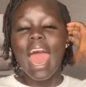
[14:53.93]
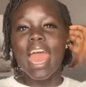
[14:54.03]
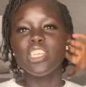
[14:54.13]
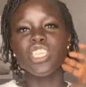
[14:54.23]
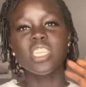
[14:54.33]

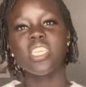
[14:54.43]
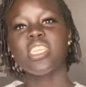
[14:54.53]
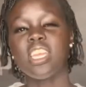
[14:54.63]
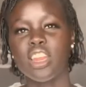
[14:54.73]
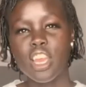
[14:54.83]
And she's going to
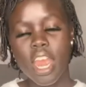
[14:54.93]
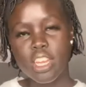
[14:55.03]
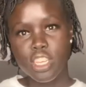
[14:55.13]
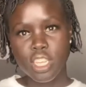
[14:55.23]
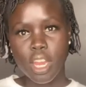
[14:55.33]
sit there and
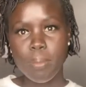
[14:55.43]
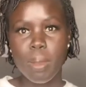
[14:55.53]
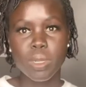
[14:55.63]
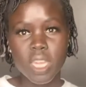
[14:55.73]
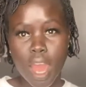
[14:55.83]
she's going to be
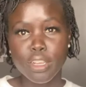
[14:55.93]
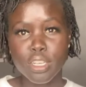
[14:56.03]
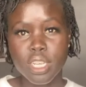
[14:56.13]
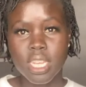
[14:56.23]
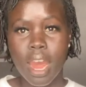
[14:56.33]
able to
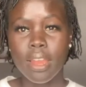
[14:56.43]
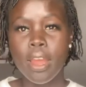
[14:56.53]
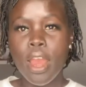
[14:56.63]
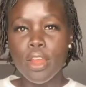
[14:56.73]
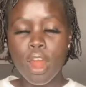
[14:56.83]
understand,
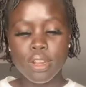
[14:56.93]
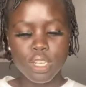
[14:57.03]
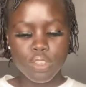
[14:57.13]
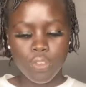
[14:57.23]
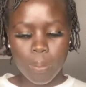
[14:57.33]
not
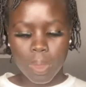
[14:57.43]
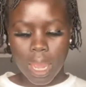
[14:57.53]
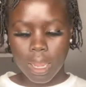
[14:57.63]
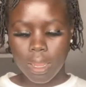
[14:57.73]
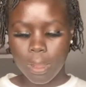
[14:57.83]
just from
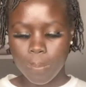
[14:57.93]
like